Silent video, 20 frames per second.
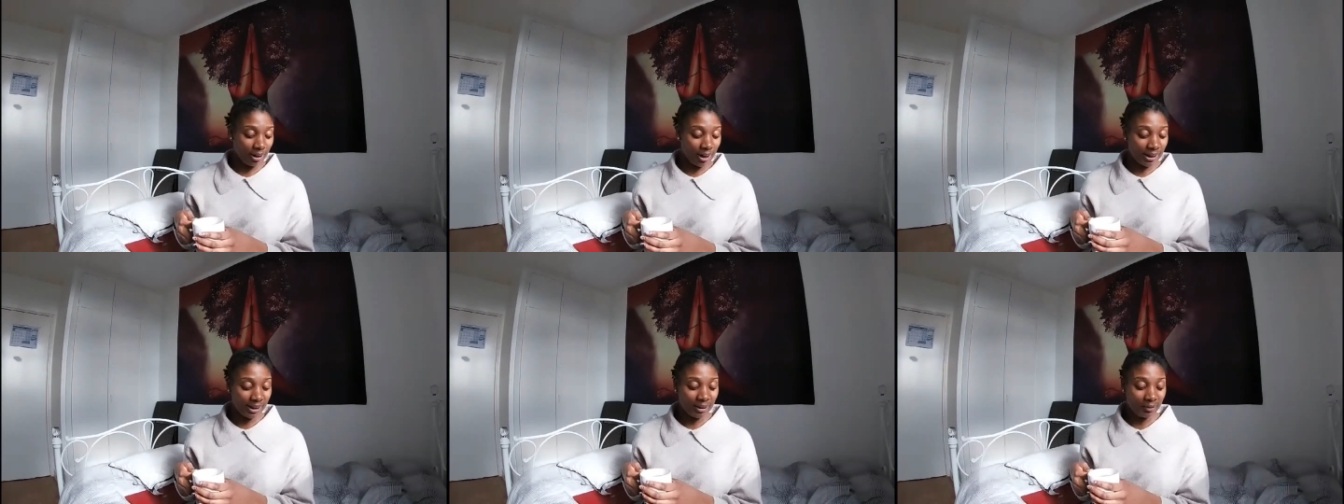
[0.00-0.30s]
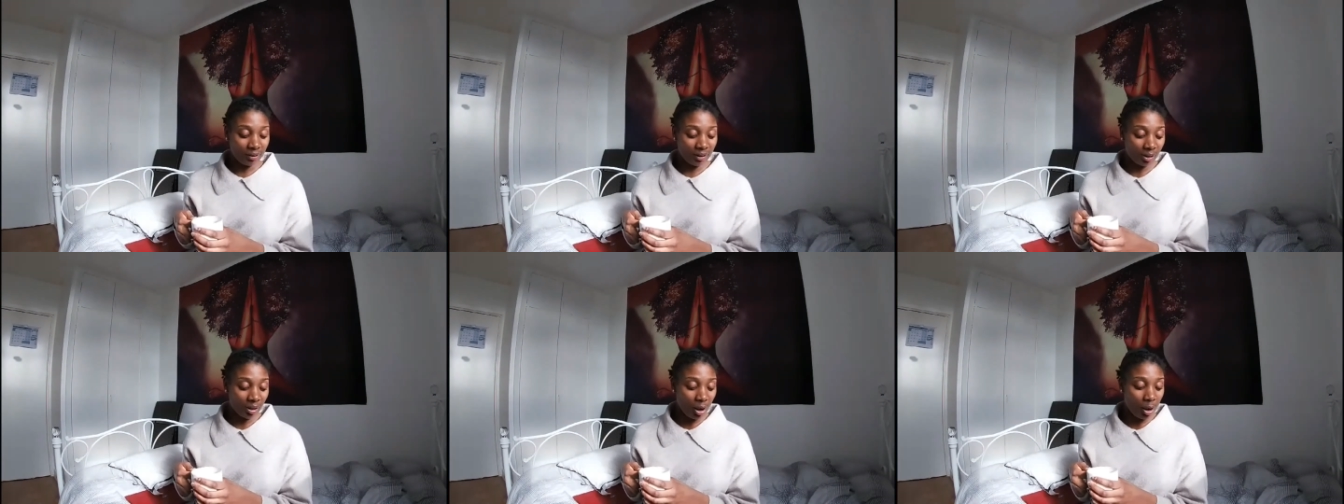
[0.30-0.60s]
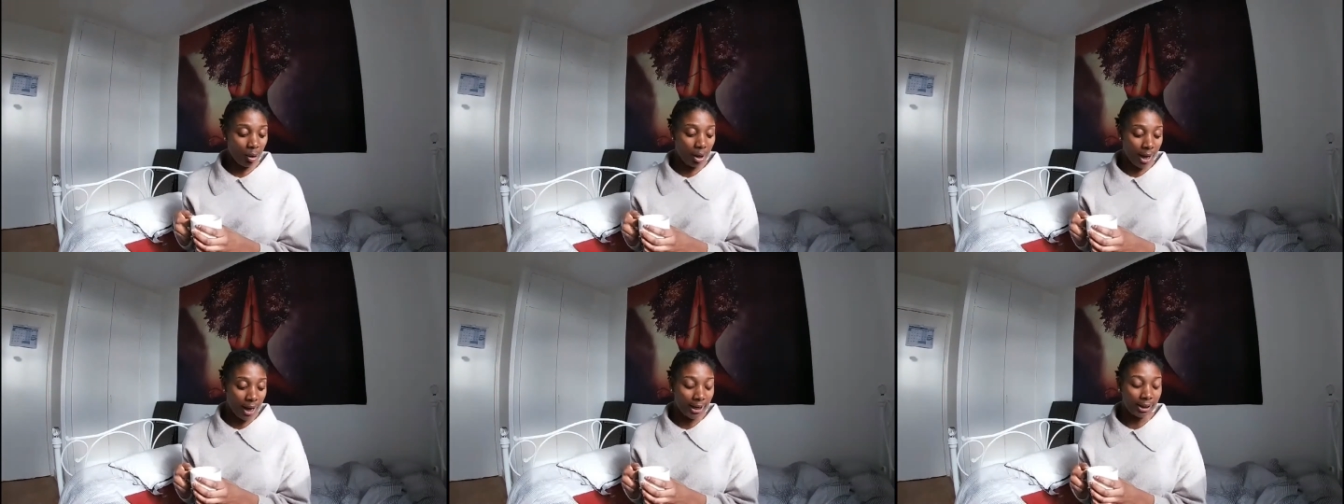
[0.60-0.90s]
even
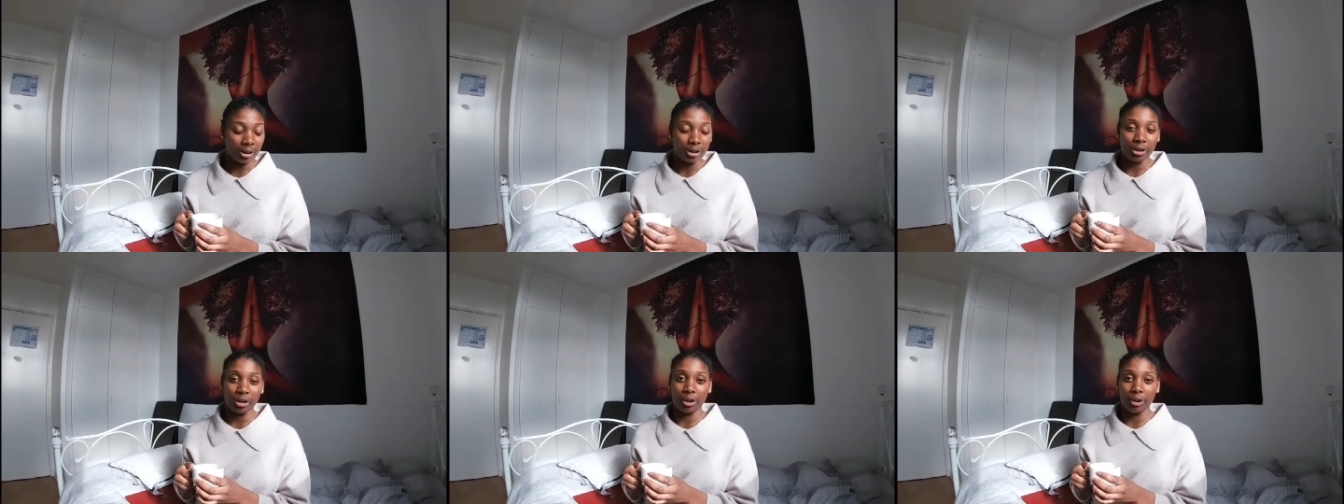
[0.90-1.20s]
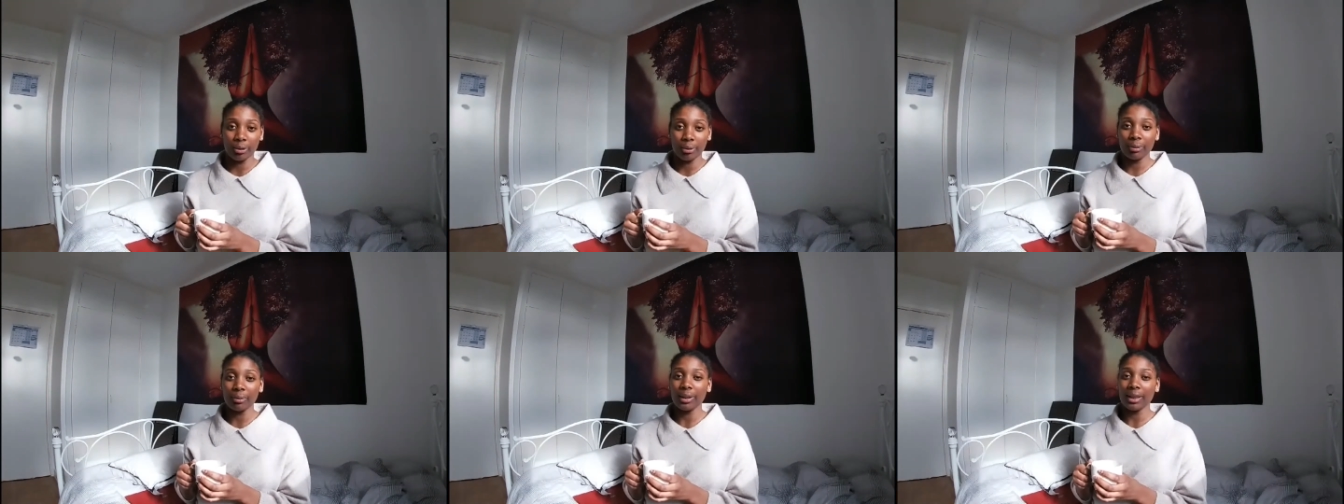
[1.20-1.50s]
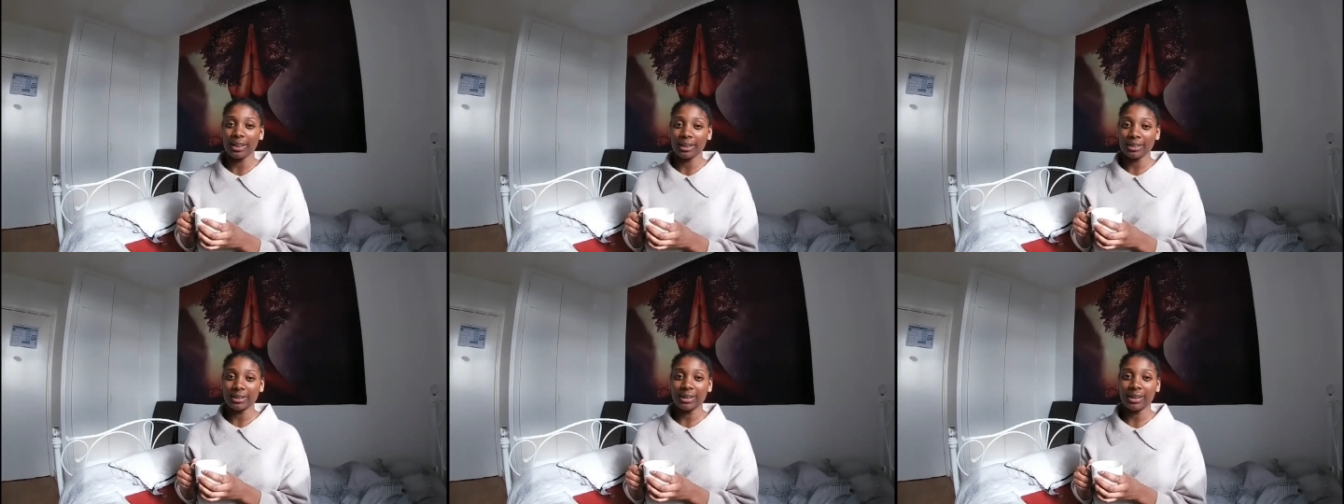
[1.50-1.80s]
though I knew
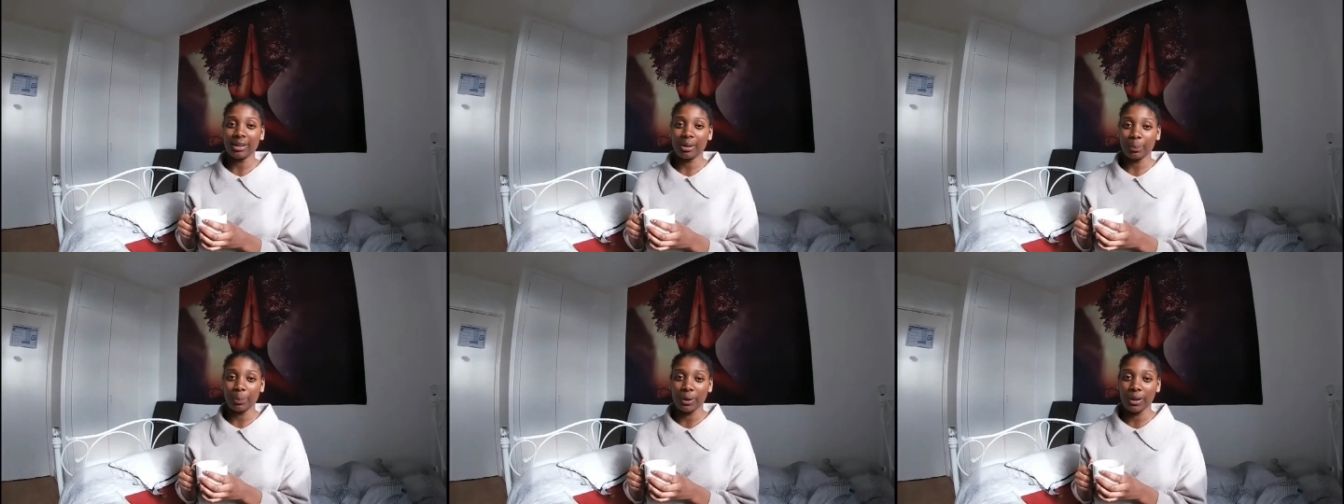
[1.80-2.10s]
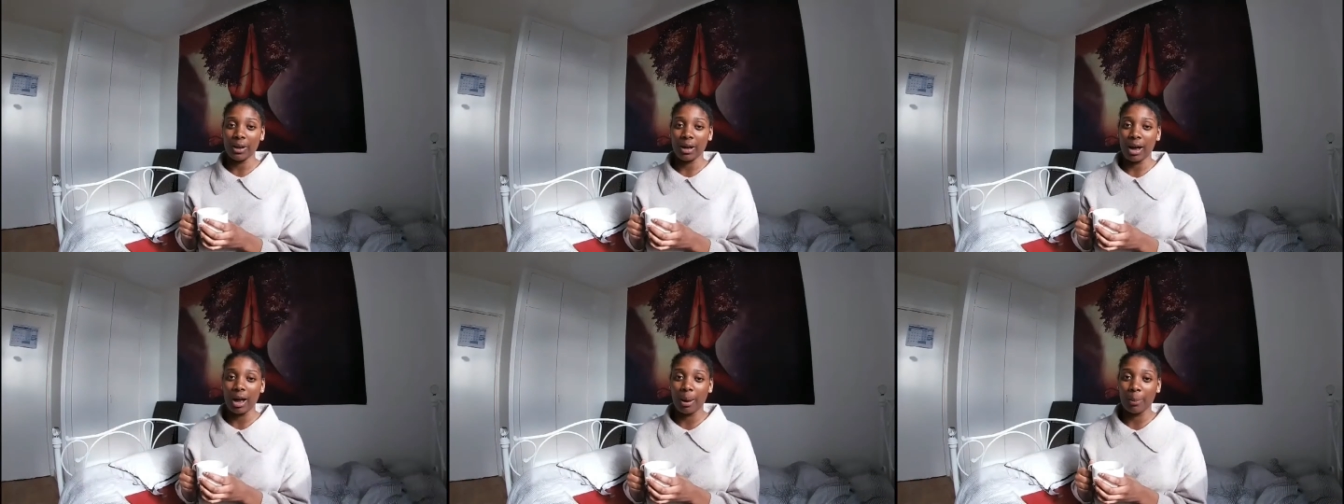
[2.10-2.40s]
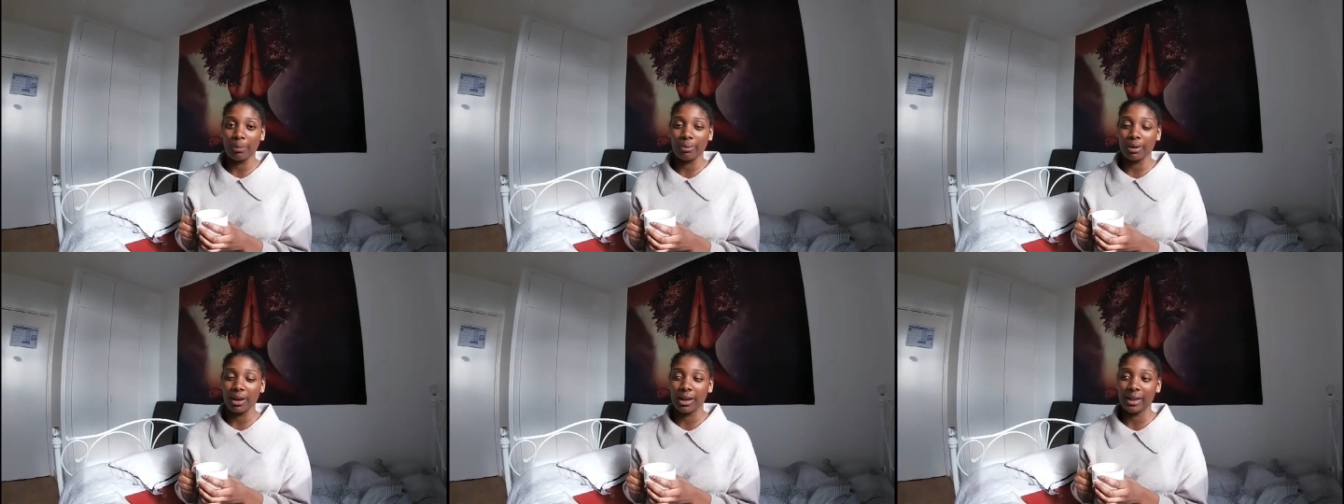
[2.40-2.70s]
it's gonna be
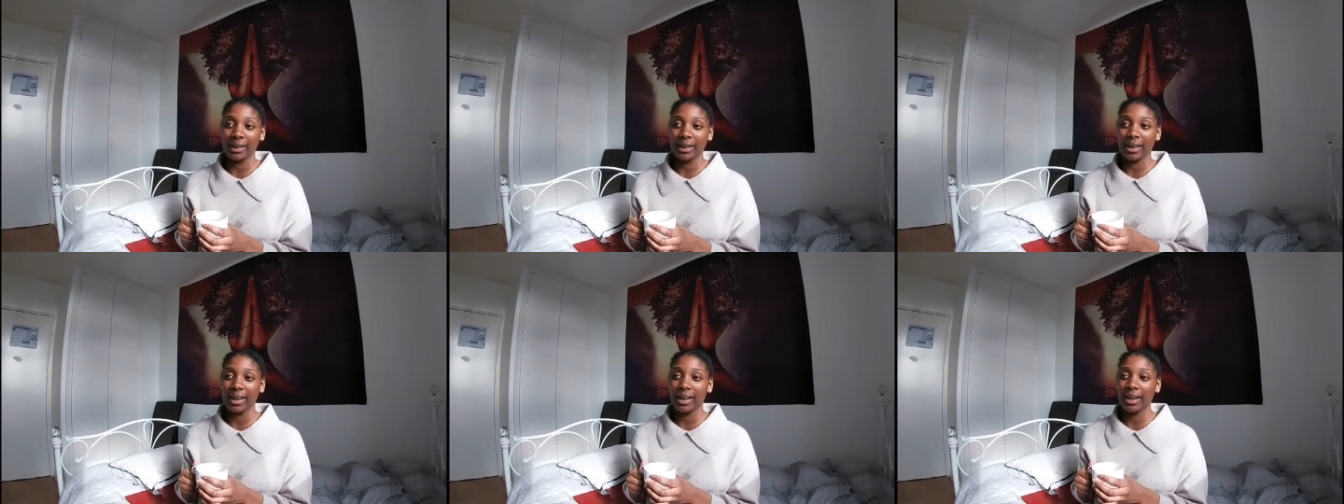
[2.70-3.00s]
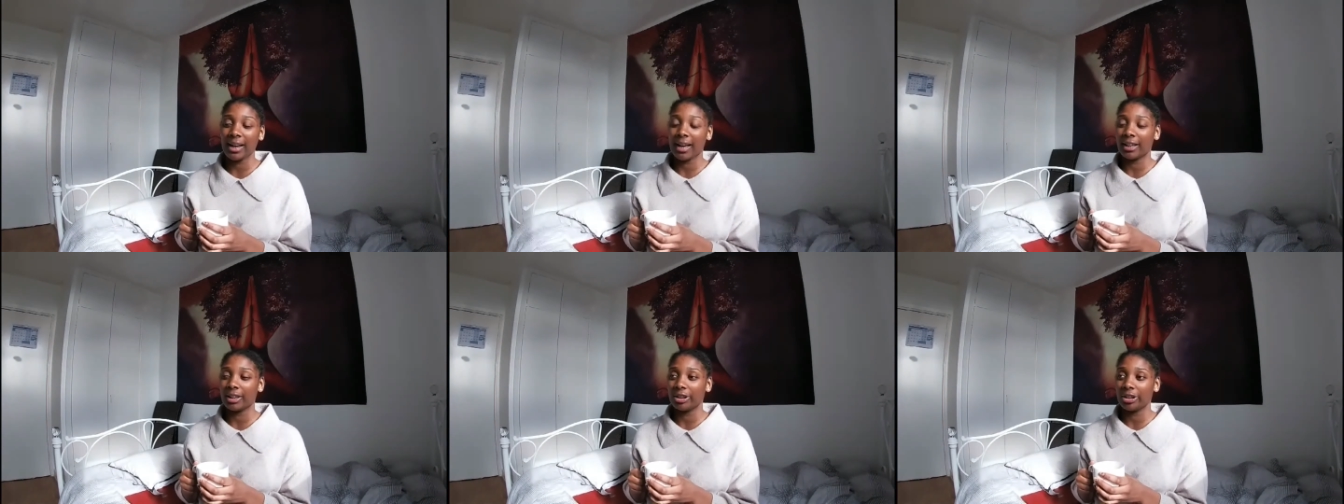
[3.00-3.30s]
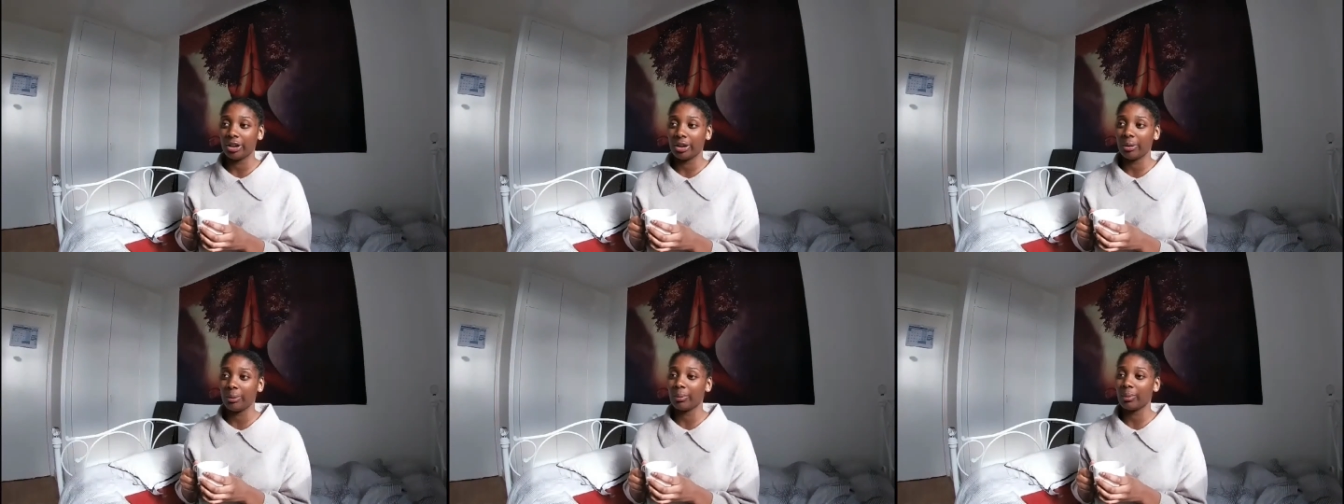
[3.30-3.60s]
heartbreaking, I
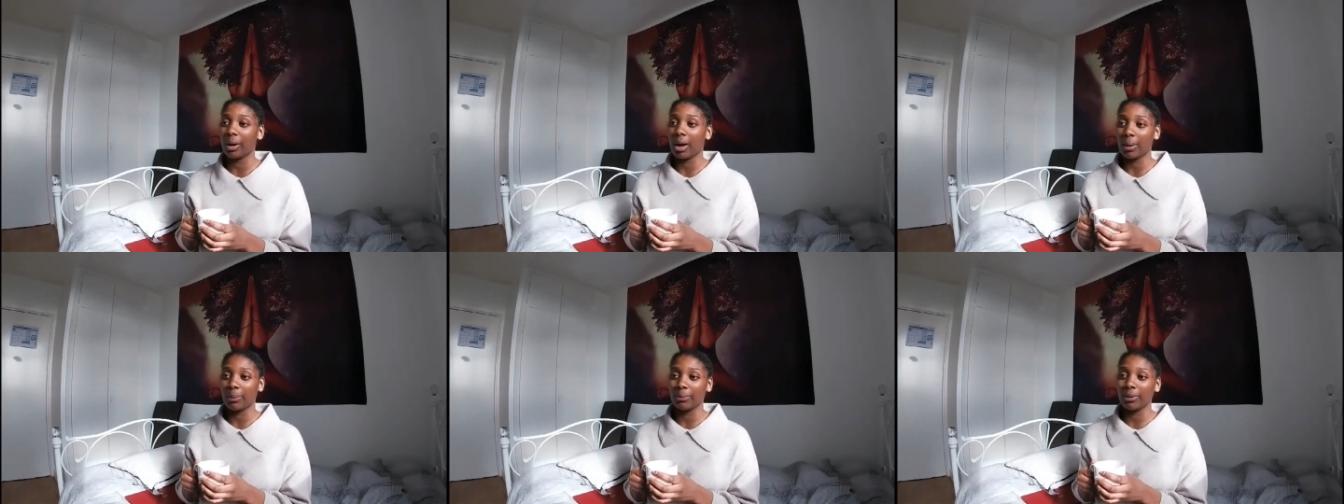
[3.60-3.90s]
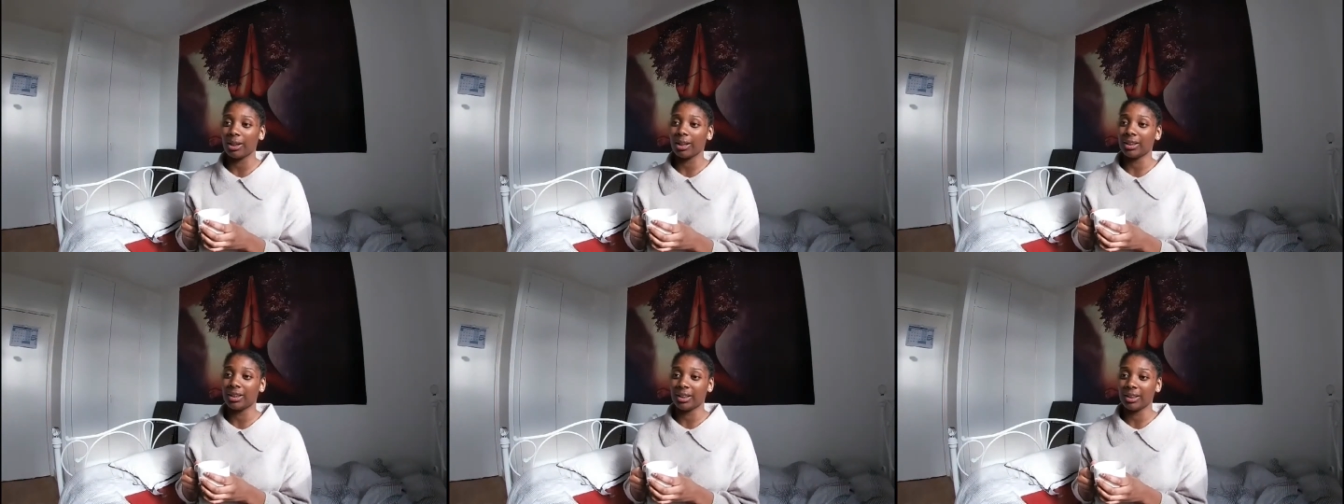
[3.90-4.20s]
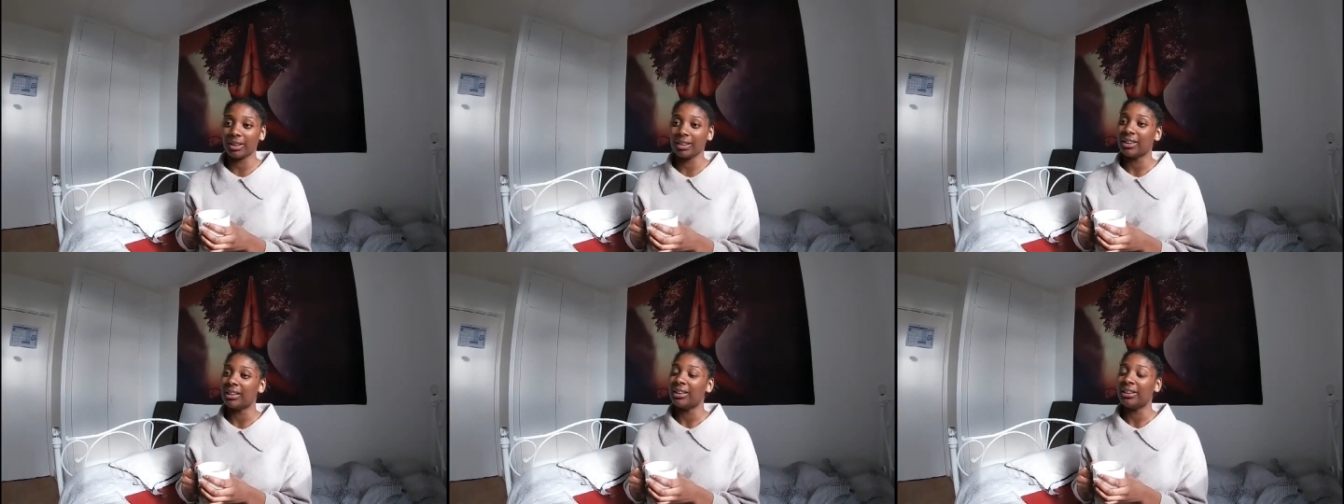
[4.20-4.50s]
knew I'm gonna